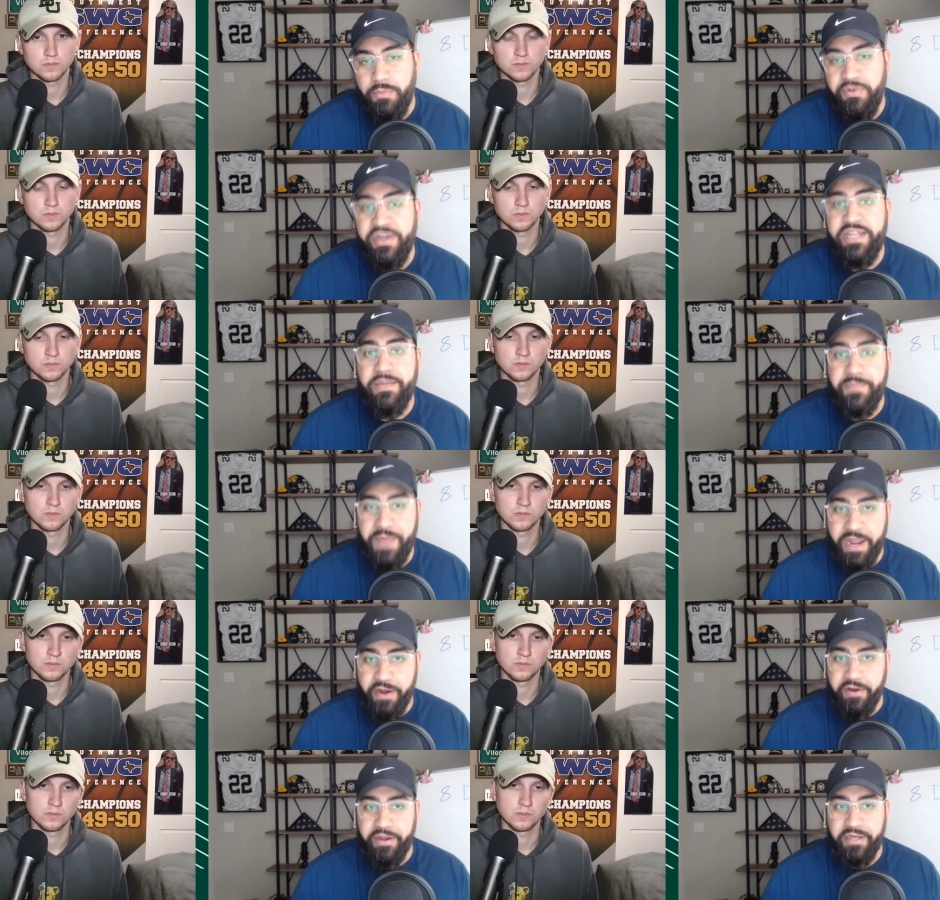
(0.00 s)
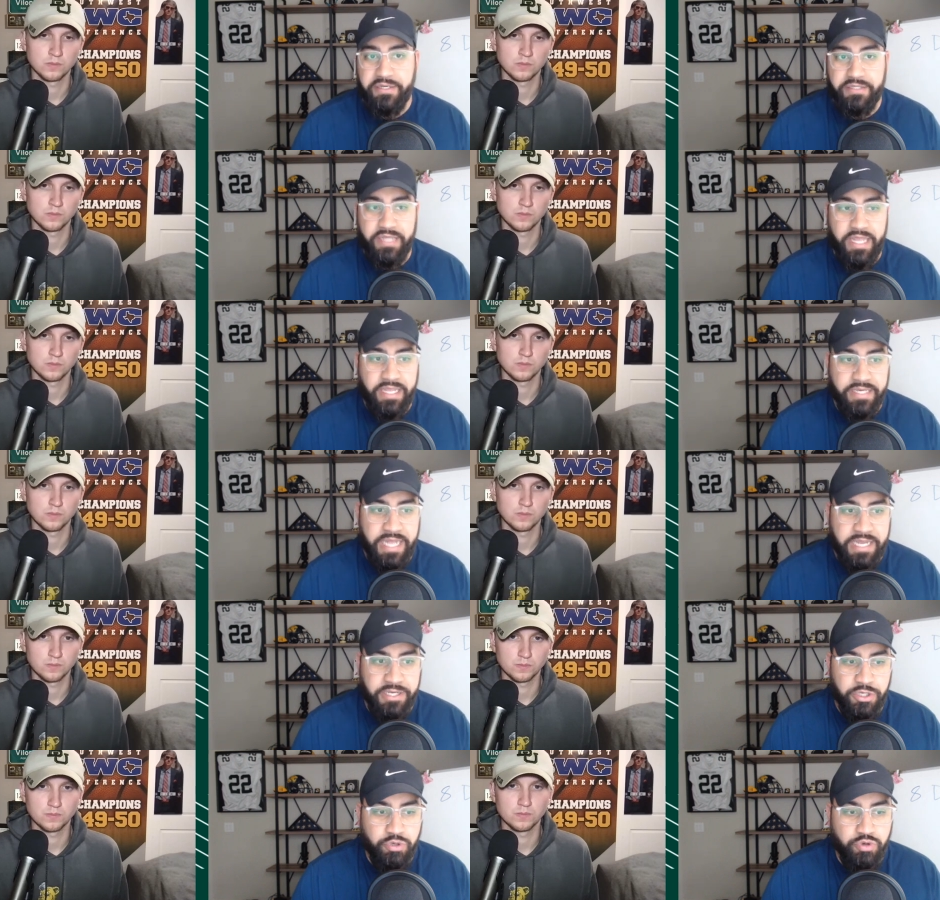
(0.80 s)
Speaker 1: pretty apparent, and
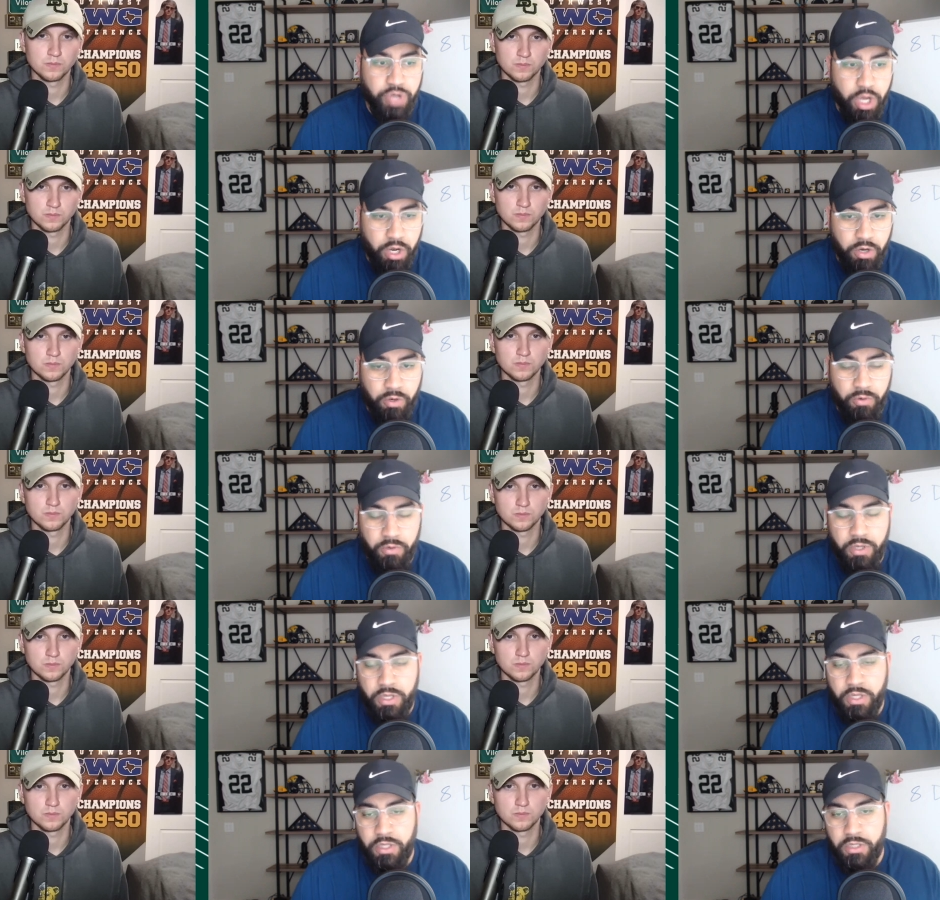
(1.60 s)
and you know,